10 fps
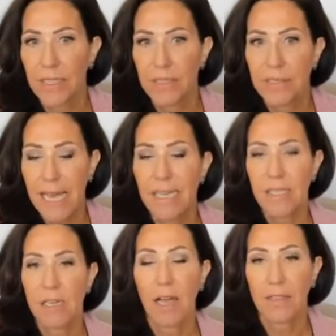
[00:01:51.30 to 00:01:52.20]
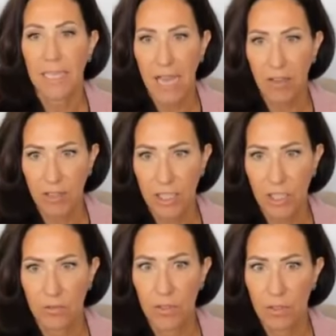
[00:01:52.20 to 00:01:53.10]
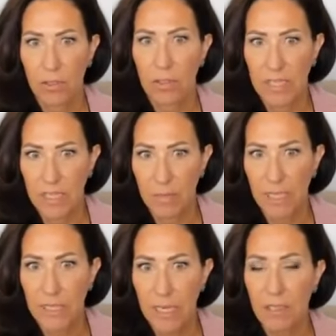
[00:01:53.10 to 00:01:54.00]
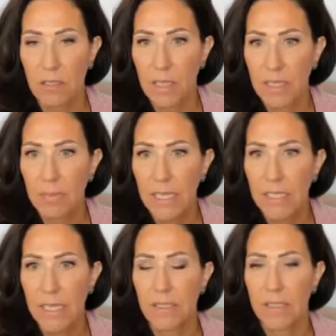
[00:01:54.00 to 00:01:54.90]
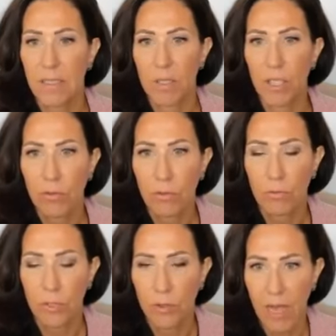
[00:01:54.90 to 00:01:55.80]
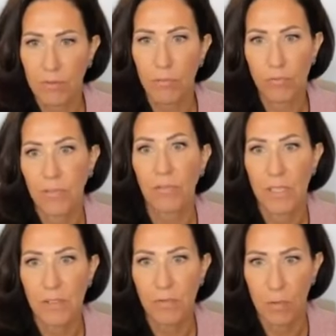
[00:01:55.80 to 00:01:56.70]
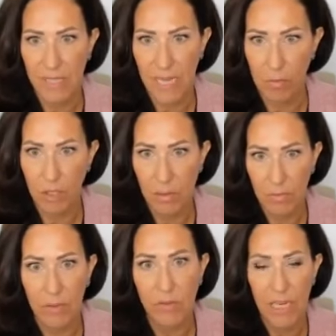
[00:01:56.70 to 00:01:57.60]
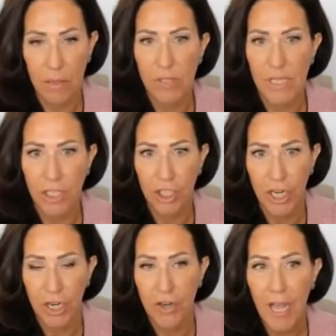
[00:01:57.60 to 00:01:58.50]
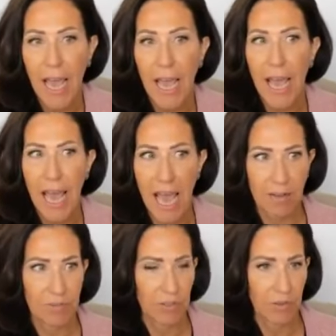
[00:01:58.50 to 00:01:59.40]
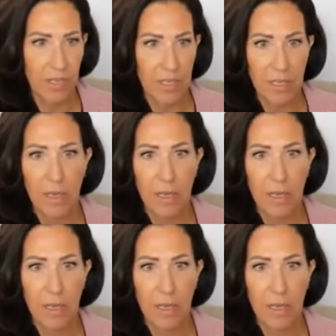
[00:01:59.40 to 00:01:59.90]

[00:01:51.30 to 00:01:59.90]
that is not the calculation for glycemic index. Glycemic index is something you have to reference from a table. Some of those tables I shared after the